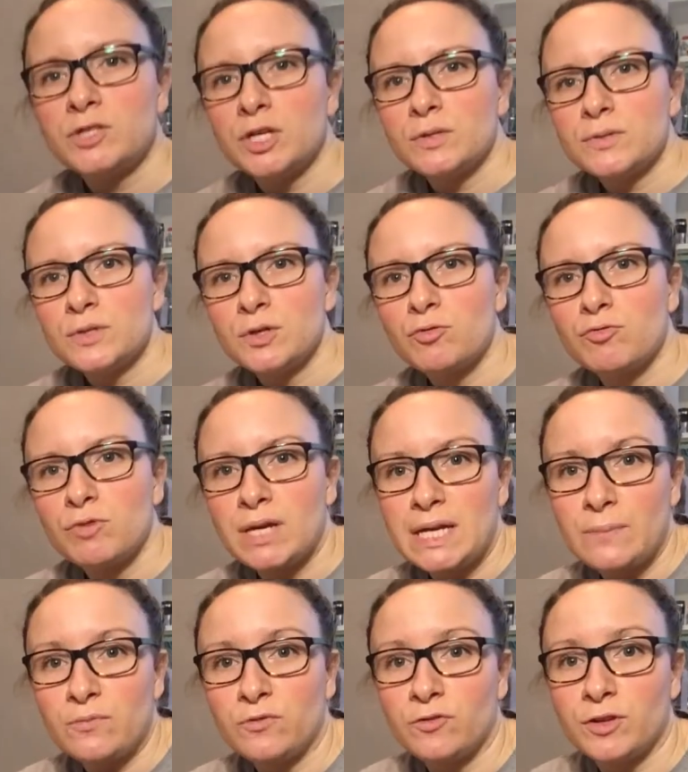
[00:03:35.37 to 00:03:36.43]
chosen
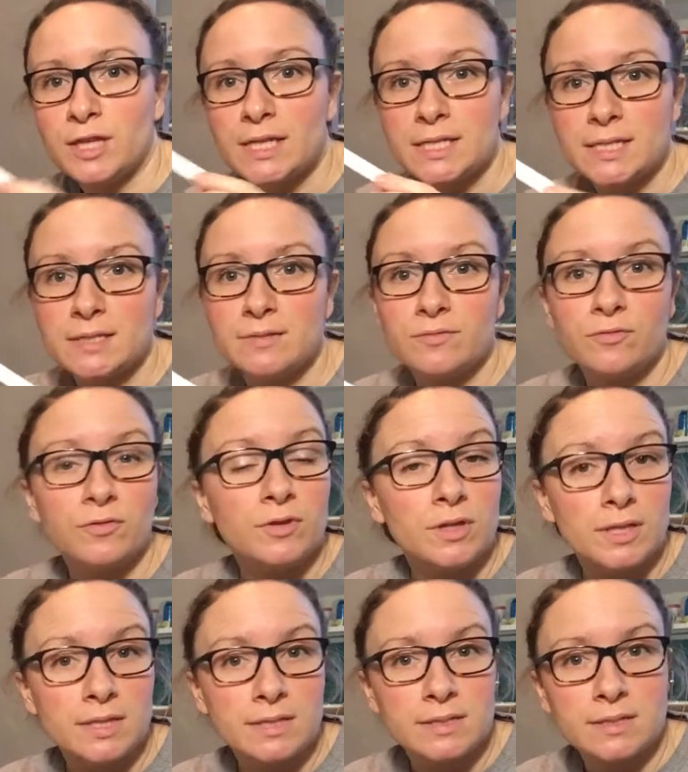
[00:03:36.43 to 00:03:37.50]
cream for this
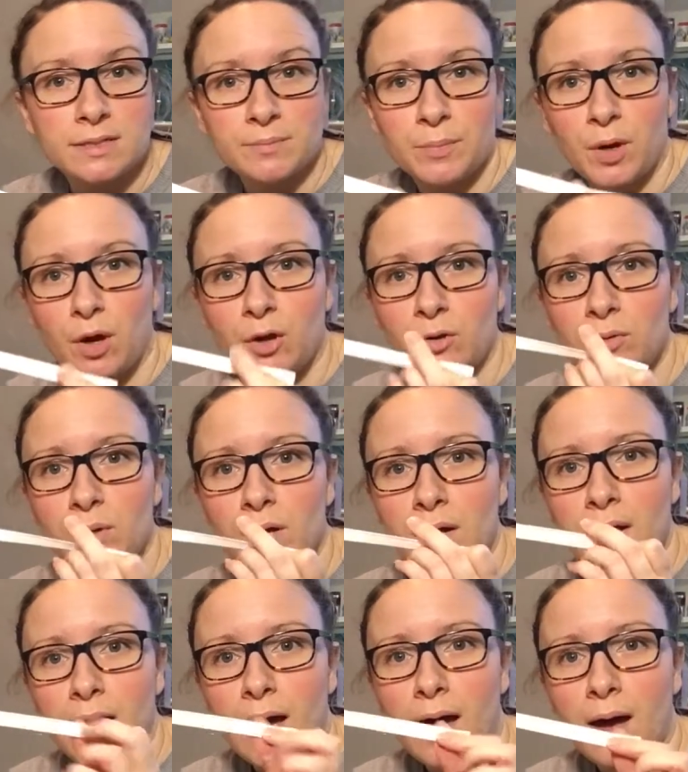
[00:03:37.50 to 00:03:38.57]
bow,
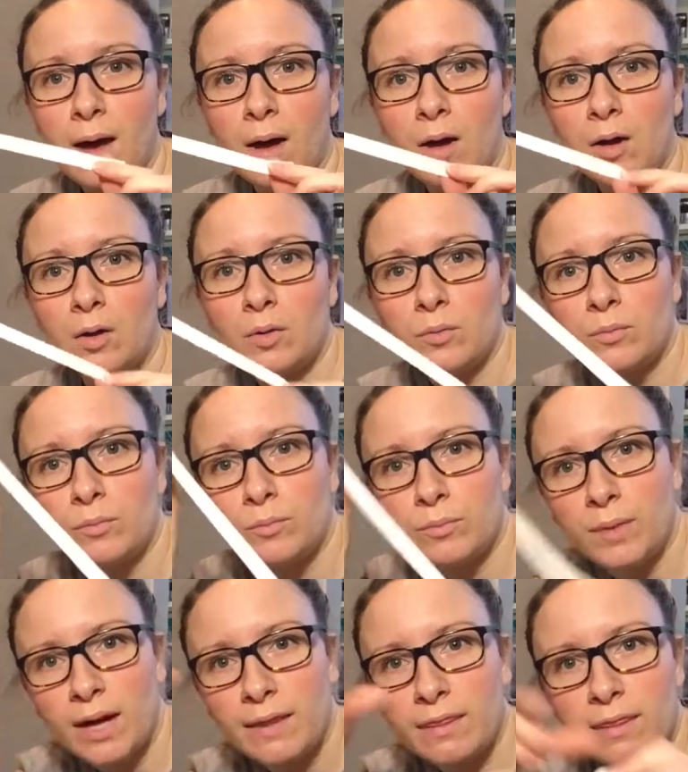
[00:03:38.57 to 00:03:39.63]

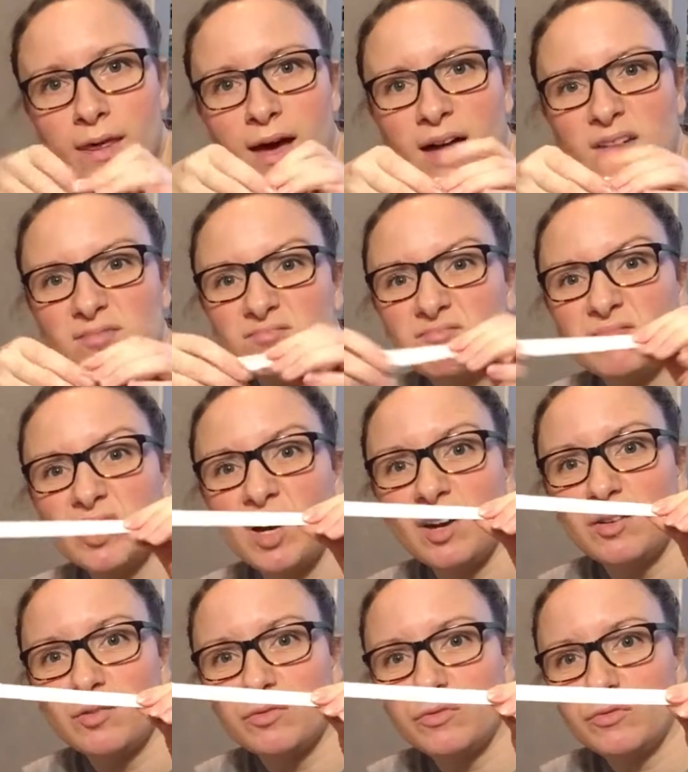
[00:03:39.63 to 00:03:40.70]
and that
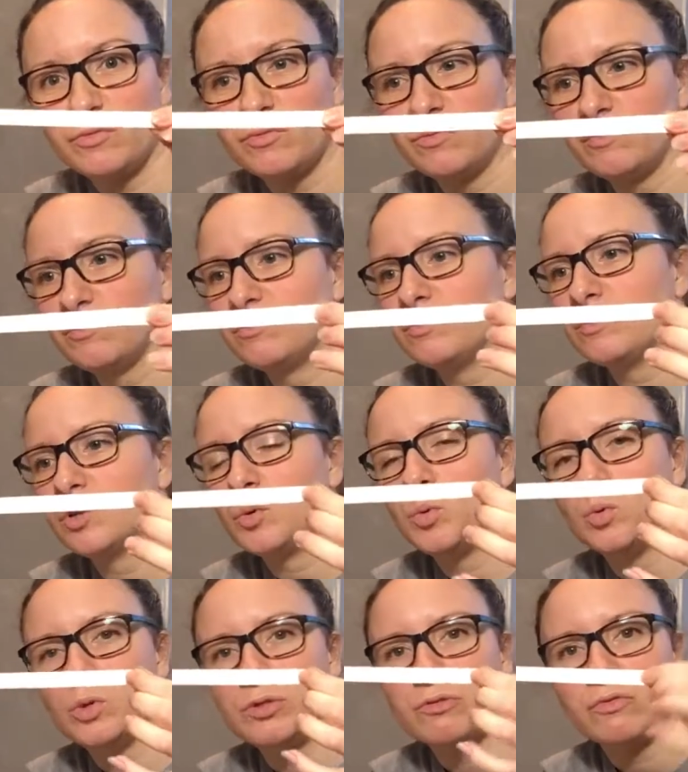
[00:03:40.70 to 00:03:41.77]
kind of
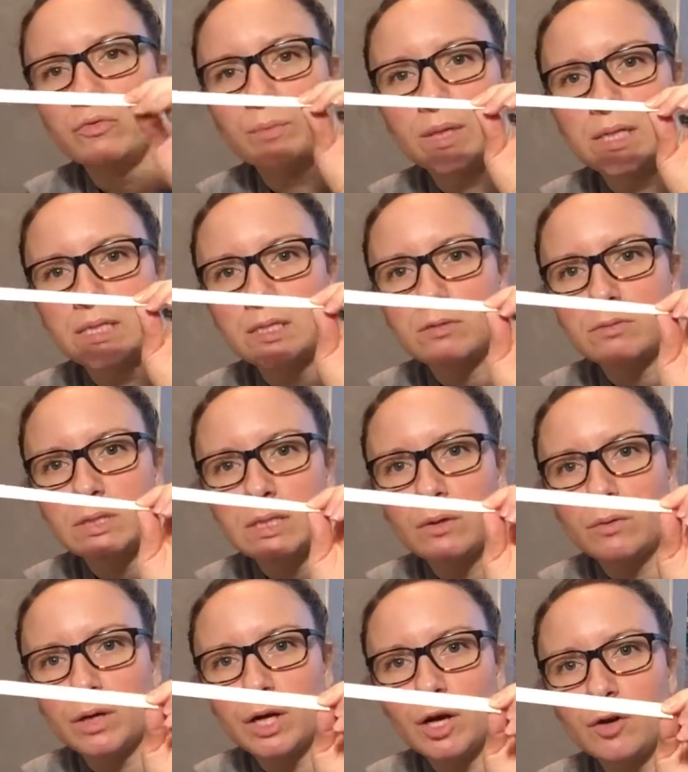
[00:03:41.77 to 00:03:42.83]
1/4 metre is
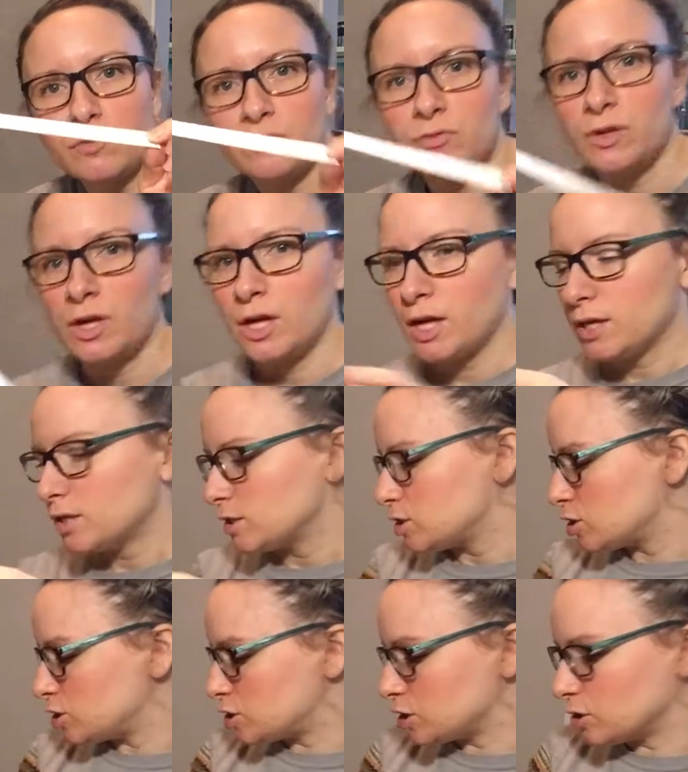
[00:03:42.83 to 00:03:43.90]
long enough
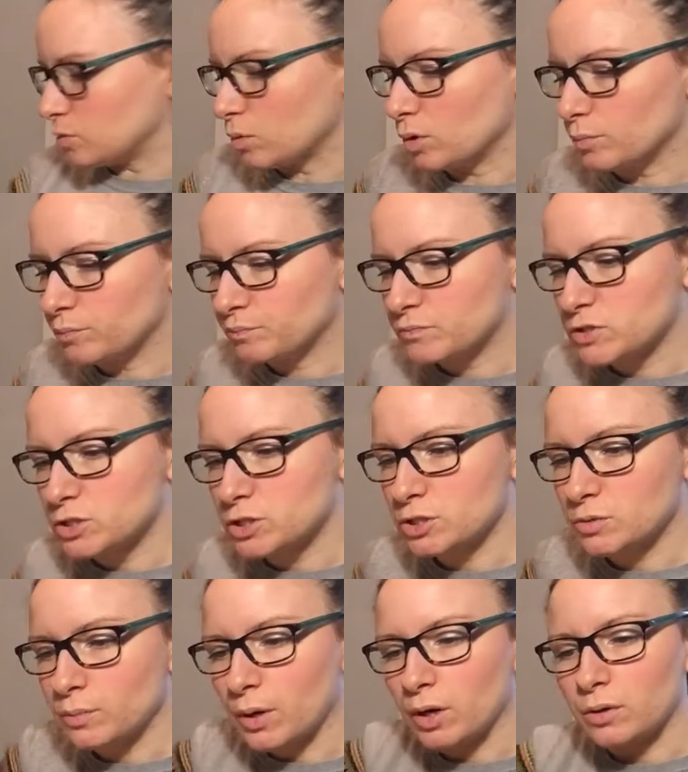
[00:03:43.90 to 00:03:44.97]
to do
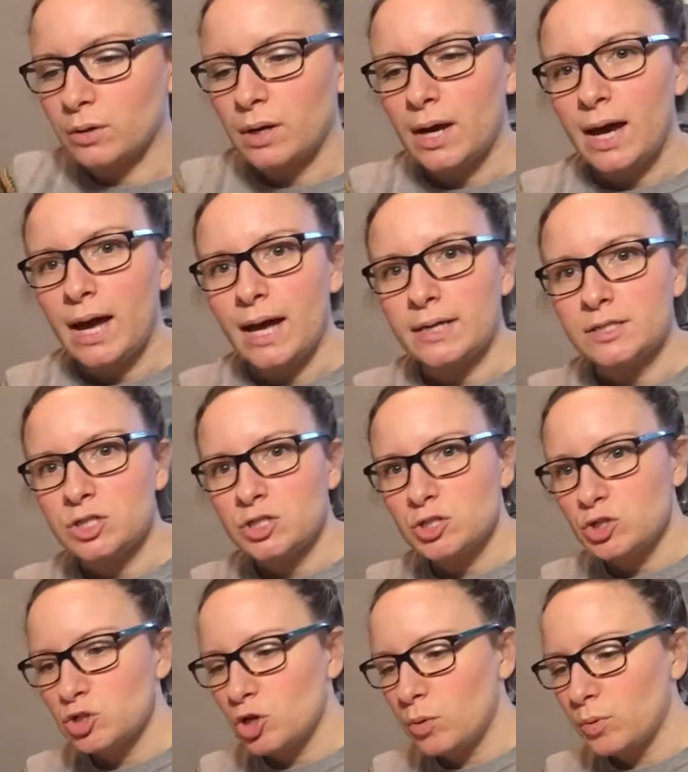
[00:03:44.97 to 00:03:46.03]
a bow. And
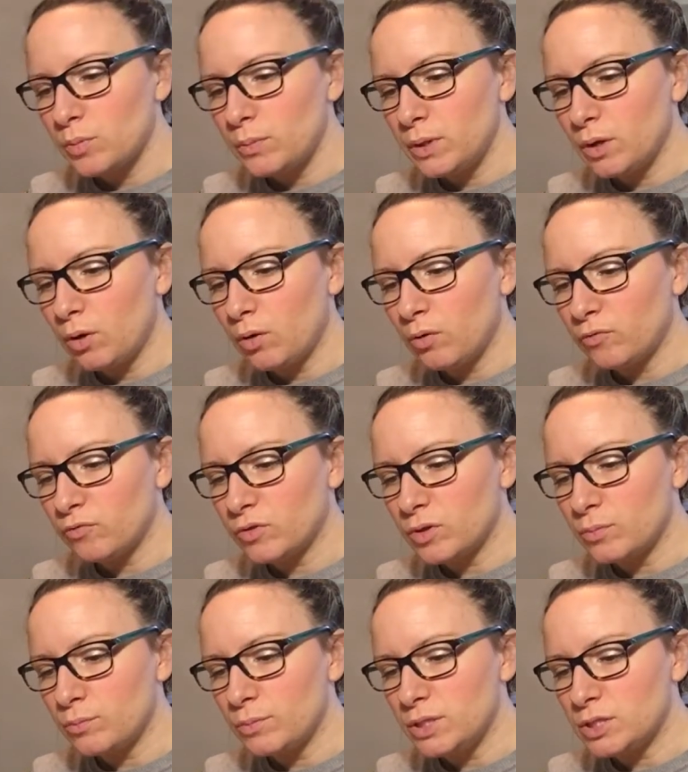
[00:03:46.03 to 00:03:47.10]
just chop a bit off for the
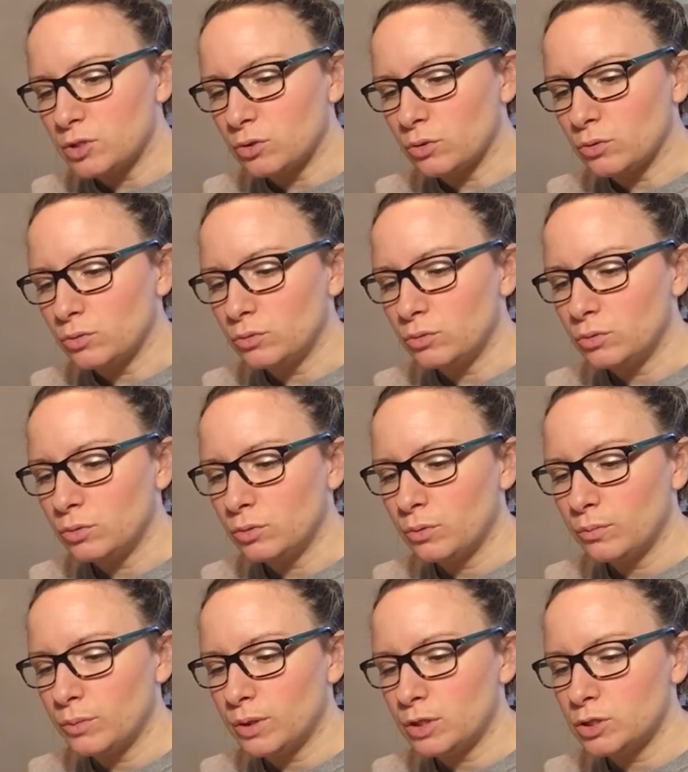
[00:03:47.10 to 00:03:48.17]
middle
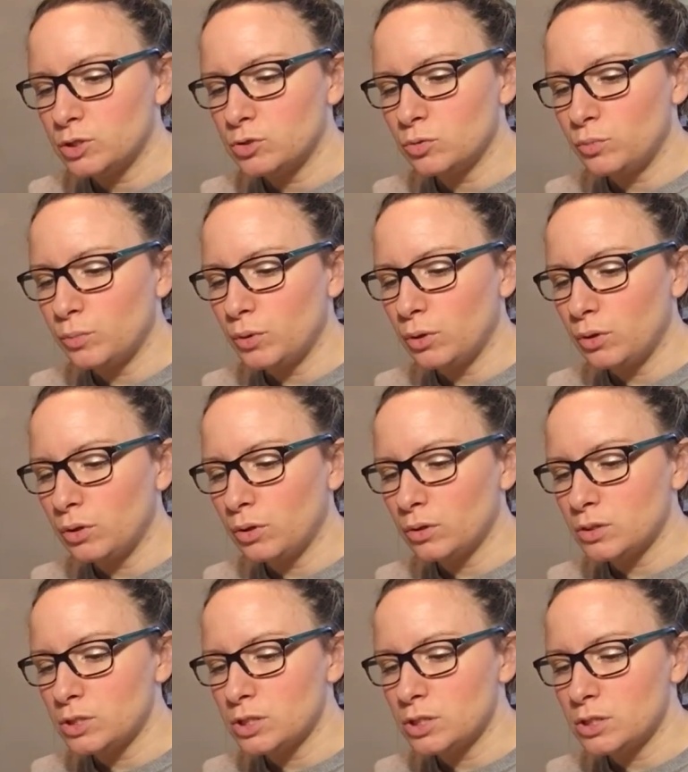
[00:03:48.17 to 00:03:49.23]
because you'll
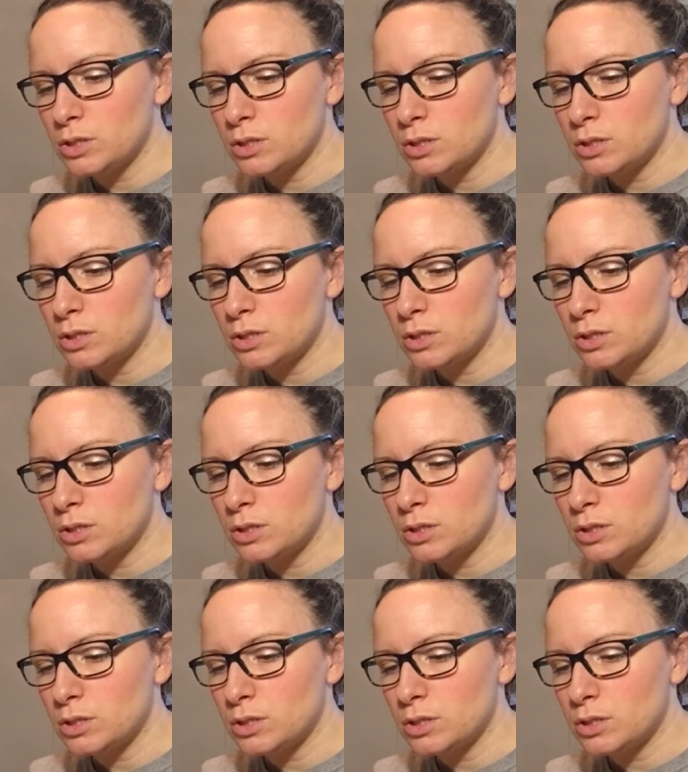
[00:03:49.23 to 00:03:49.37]
put